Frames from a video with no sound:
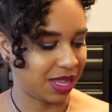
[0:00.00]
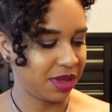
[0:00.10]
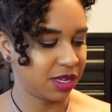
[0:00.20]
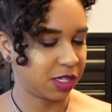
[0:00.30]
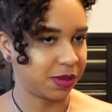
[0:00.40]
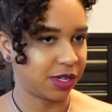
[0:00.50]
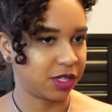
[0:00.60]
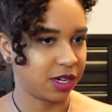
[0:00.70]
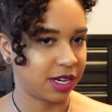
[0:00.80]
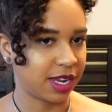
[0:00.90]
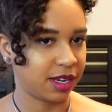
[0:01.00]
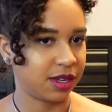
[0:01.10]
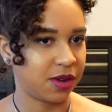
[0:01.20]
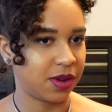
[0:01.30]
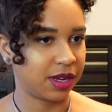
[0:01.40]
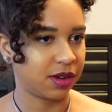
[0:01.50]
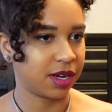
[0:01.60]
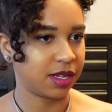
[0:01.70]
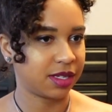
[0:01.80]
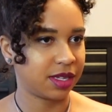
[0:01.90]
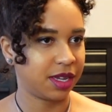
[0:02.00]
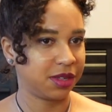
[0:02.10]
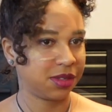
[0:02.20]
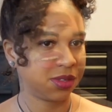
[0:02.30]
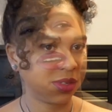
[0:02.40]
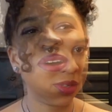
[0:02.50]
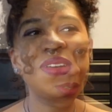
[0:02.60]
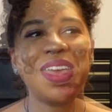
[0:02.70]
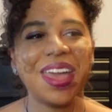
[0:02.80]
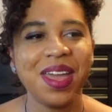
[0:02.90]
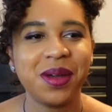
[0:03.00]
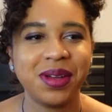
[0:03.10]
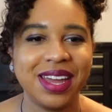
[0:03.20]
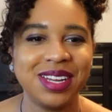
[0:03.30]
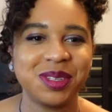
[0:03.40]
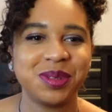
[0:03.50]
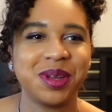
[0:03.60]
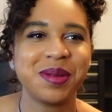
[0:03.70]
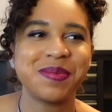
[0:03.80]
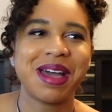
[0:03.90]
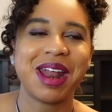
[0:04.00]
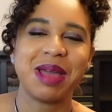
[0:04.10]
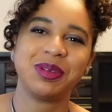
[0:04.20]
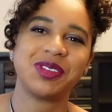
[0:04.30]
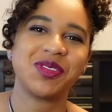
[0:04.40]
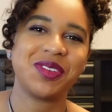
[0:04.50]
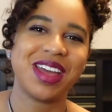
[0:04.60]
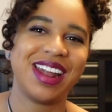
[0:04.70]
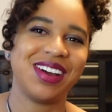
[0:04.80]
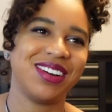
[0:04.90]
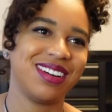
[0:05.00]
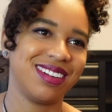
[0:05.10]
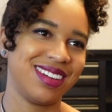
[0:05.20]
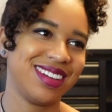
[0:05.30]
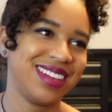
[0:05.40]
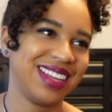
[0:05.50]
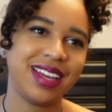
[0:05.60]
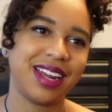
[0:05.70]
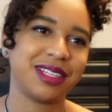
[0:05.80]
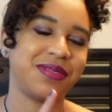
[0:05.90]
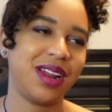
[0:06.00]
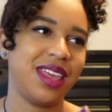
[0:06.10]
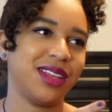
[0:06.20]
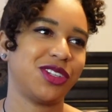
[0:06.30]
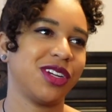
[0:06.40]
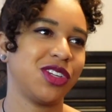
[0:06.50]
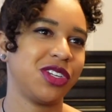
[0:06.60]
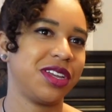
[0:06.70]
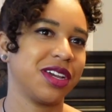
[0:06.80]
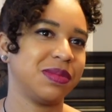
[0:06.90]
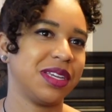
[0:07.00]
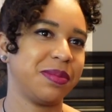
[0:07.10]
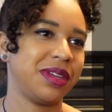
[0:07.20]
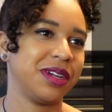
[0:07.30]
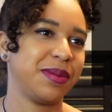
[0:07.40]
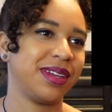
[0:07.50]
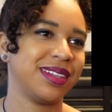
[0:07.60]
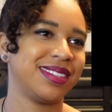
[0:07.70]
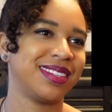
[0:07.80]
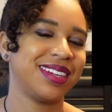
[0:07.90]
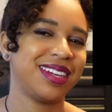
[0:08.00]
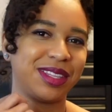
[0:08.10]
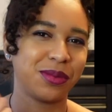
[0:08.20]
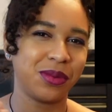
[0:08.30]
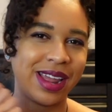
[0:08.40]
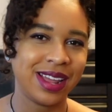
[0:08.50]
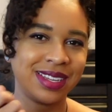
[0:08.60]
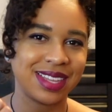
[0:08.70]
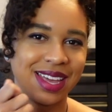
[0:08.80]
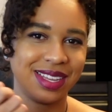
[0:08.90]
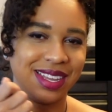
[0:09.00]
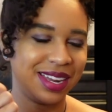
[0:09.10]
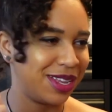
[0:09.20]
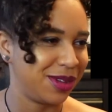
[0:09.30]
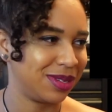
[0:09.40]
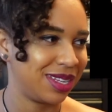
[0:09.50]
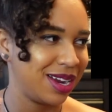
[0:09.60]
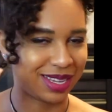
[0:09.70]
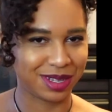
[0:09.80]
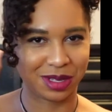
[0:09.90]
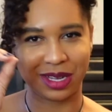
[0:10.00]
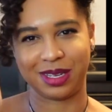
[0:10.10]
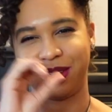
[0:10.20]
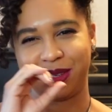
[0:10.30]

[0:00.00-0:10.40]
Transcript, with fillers: let me just make sure again, no end credit scene. Okay, okay, so not a bad episode at all. And it's funny that Shang-Chi comes up here because the rings that Yelena used there, they look like